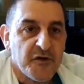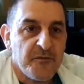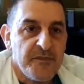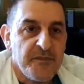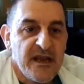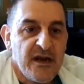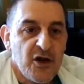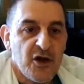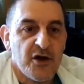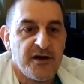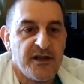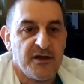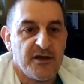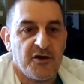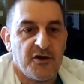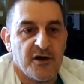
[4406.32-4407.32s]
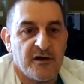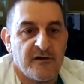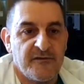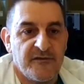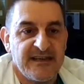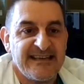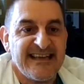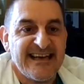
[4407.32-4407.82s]
me, learning
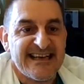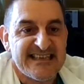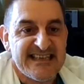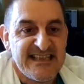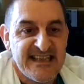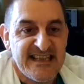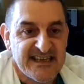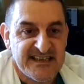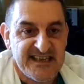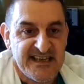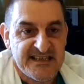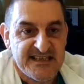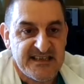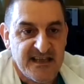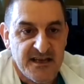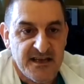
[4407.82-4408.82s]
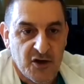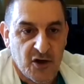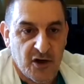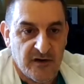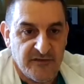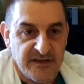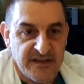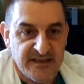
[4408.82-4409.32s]
curve doesn't exist in
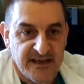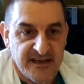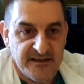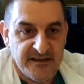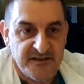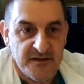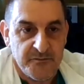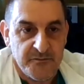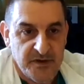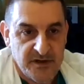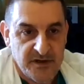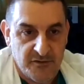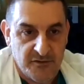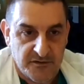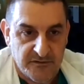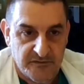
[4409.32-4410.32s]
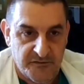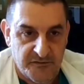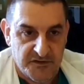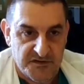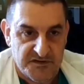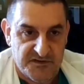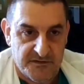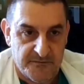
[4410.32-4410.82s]
COVID-19 period,
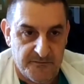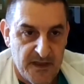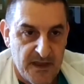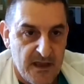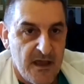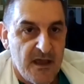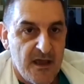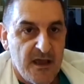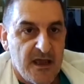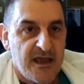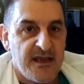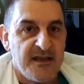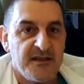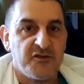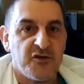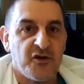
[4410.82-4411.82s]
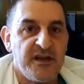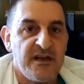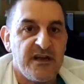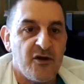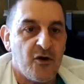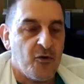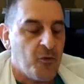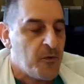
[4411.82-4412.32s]
first. In
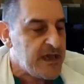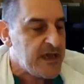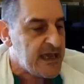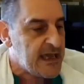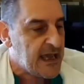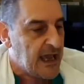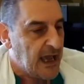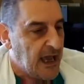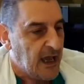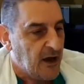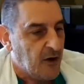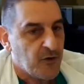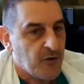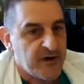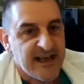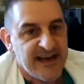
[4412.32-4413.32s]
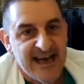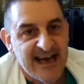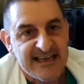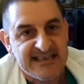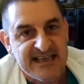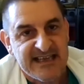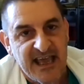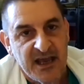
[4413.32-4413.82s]
Torino, we
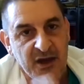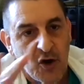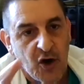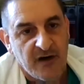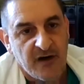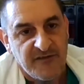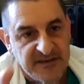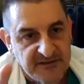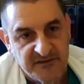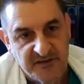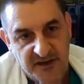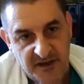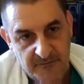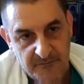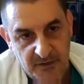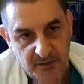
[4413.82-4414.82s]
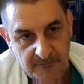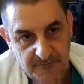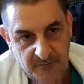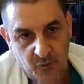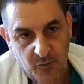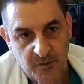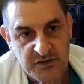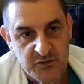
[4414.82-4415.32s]
organized a COVID team,
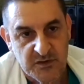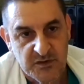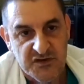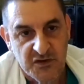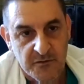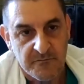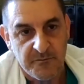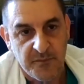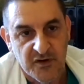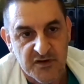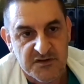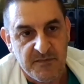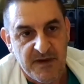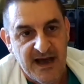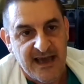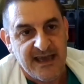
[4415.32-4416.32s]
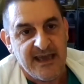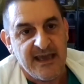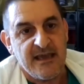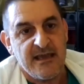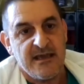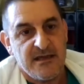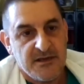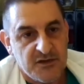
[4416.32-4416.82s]
which was composed by
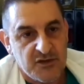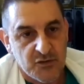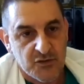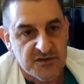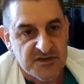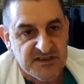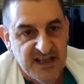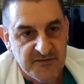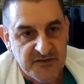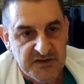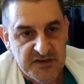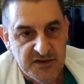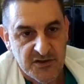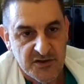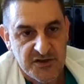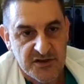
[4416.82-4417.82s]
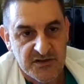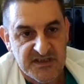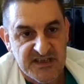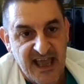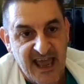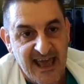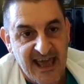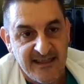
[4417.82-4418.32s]
2 staff surgeons
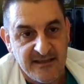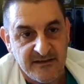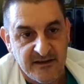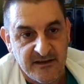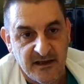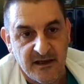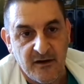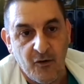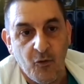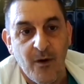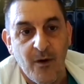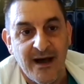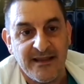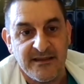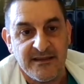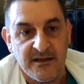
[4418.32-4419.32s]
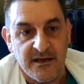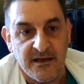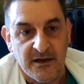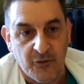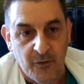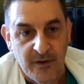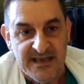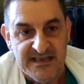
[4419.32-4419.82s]
and 1
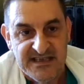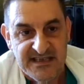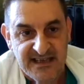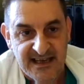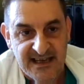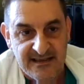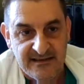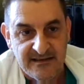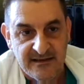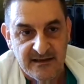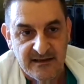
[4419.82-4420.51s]
resident,